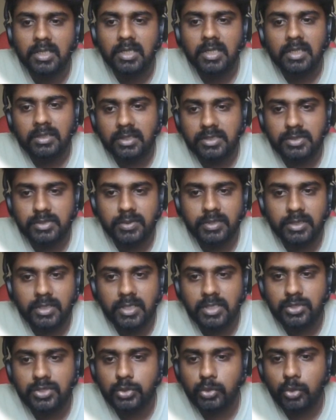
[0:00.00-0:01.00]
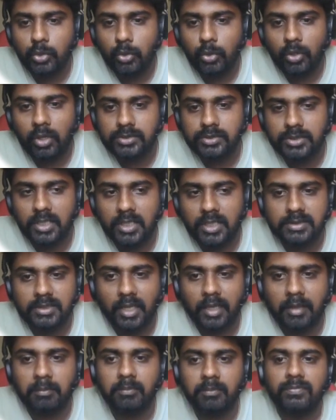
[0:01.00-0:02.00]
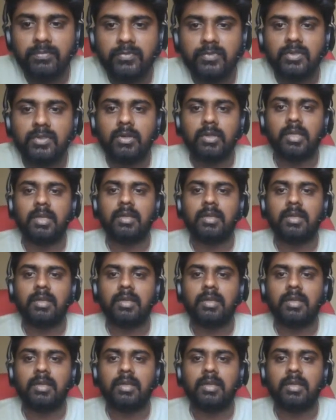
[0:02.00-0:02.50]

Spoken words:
That's why these two rows has came. Okay,